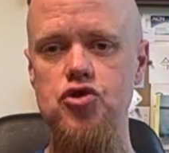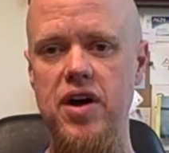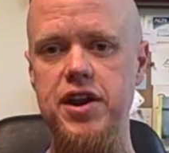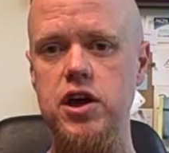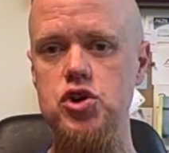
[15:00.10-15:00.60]

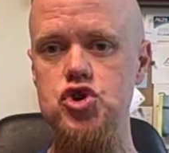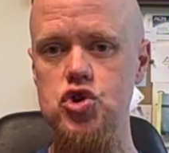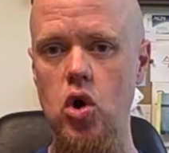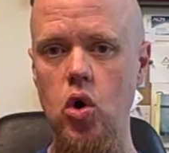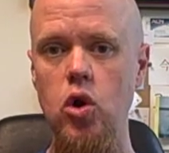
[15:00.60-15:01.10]
try to
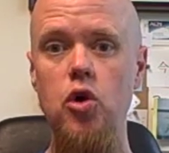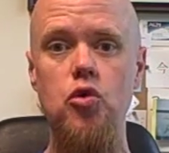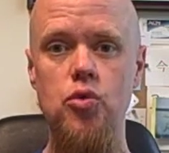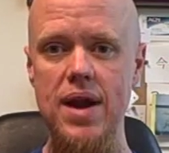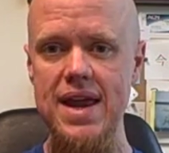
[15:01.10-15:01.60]
control,
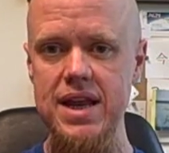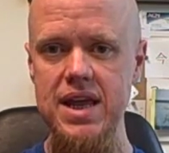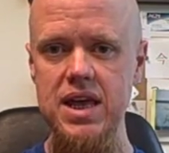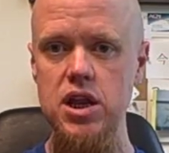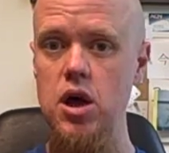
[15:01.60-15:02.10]
rein
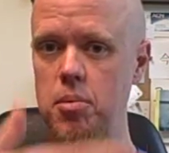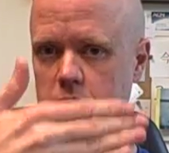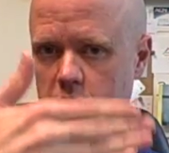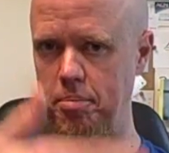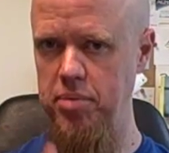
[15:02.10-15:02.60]
in,
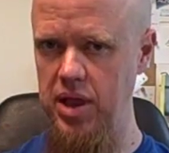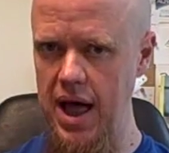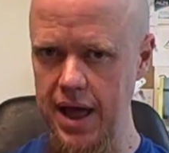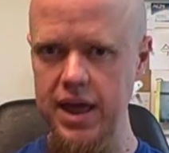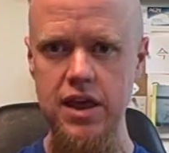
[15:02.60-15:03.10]
put a
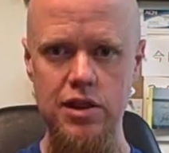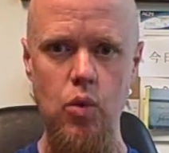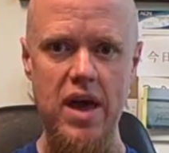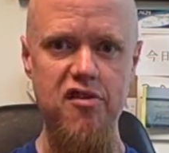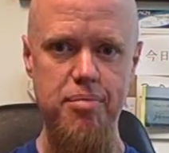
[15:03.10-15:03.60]
block in the
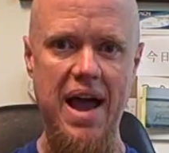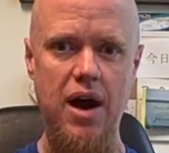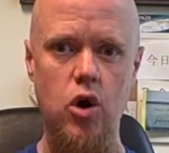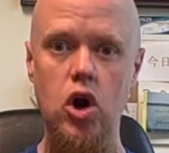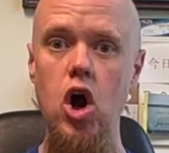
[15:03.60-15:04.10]
way of
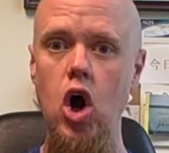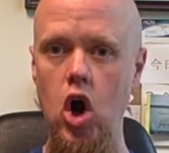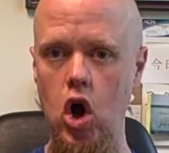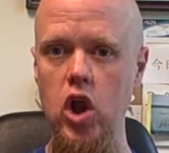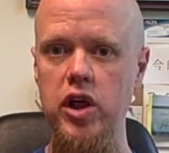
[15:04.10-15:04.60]
power,
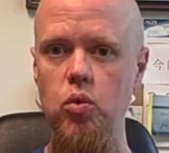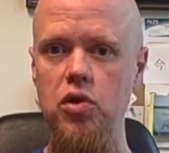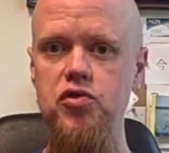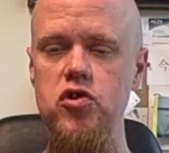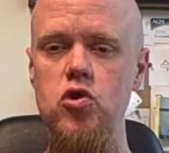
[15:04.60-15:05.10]
all it
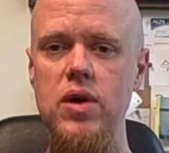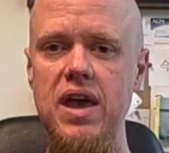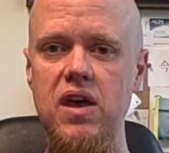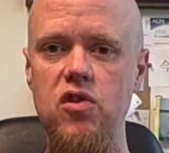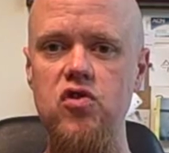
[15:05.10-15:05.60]
will do
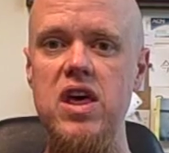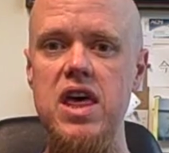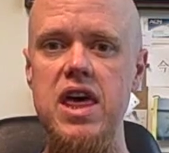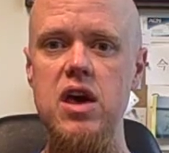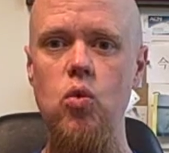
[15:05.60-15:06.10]
is
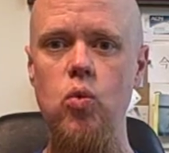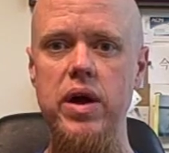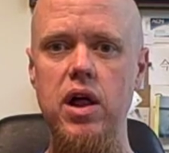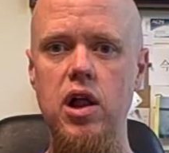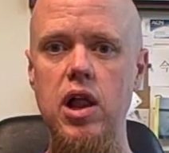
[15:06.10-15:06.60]
it
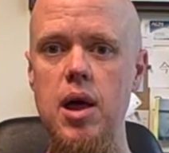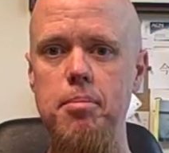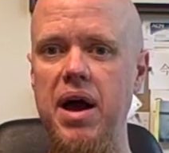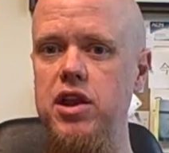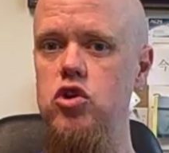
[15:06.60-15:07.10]
will,
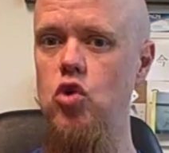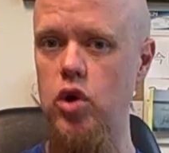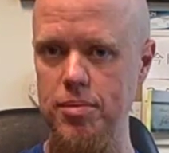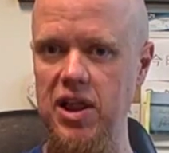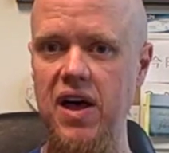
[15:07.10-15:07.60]
by
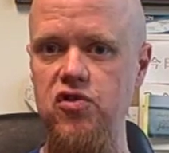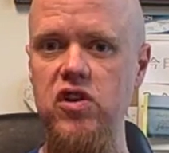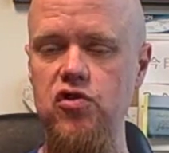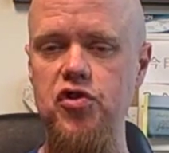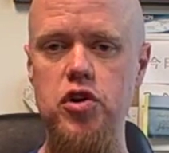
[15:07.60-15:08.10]

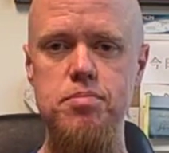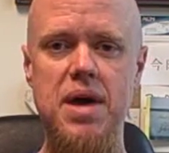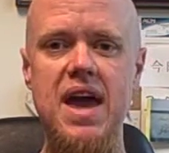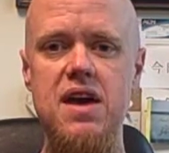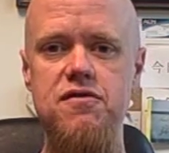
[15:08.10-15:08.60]
normalizing certain
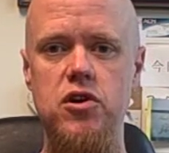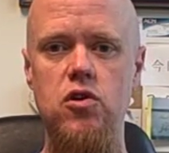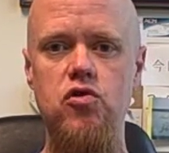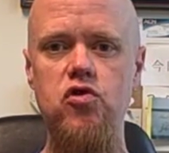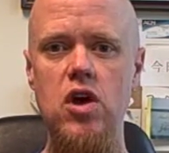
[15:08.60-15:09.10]

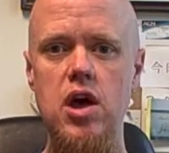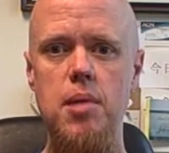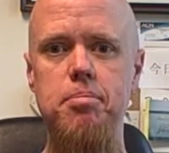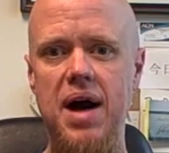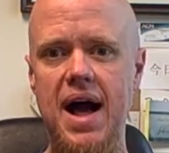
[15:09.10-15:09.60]
behaviors,
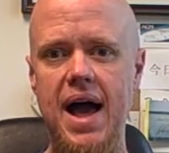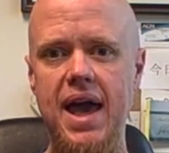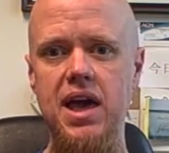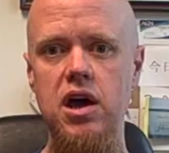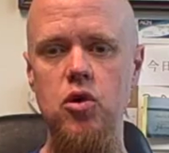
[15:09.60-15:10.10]

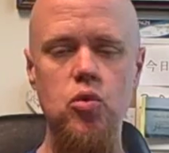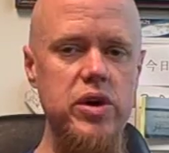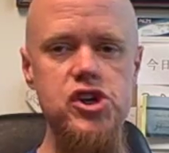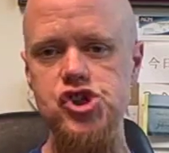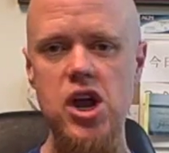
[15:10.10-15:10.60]
by
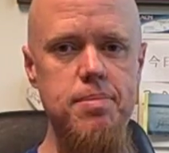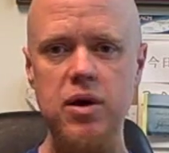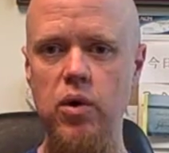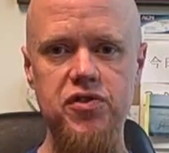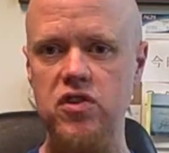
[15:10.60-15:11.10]

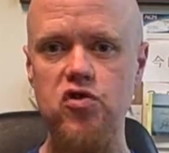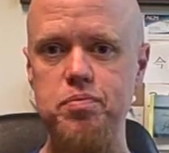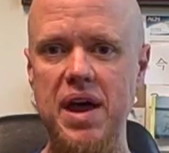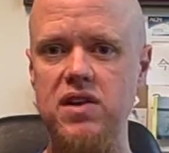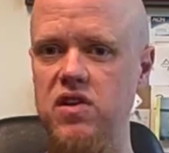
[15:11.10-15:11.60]
reshaping what's
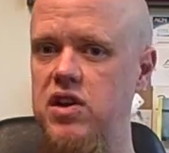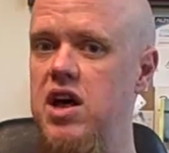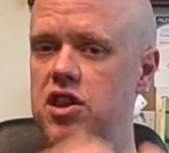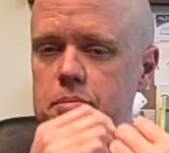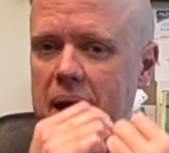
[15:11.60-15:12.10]
expected,
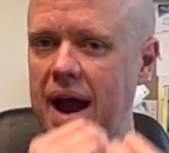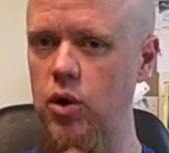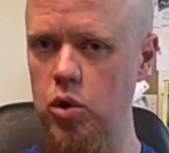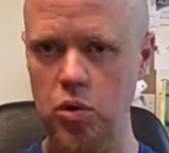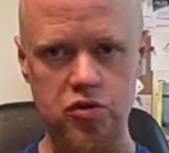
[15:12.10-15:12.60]
the
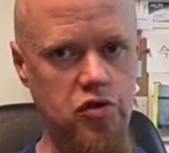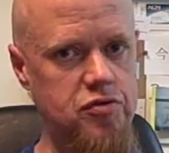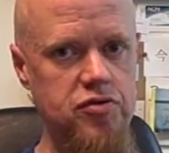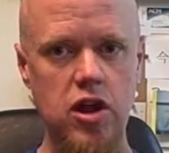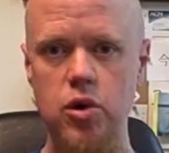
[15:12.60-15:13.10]
power will just
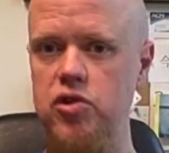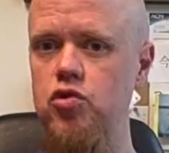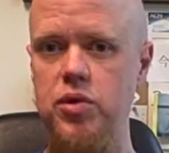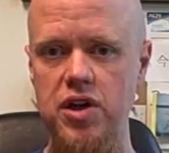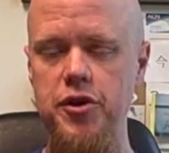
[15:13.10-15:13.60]
flow
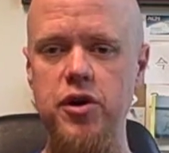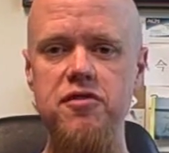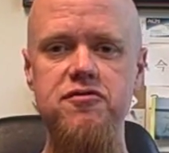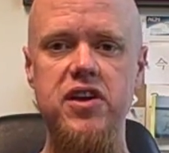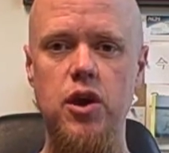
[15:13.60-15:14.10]
into another
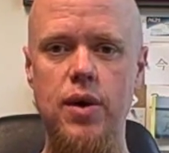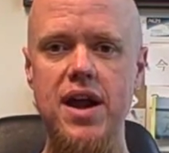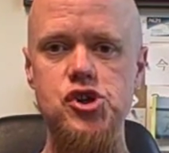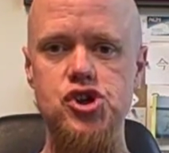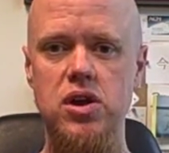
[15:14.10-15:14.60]

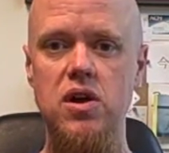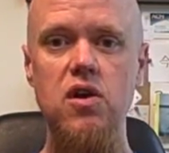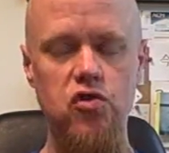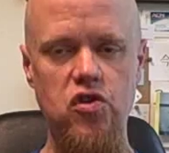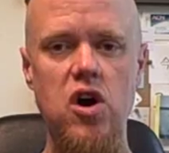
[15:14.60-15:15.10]
configuration.
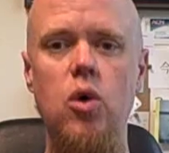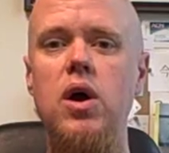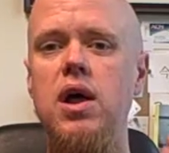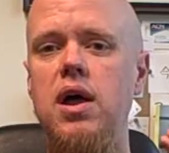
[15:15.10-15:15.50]
So,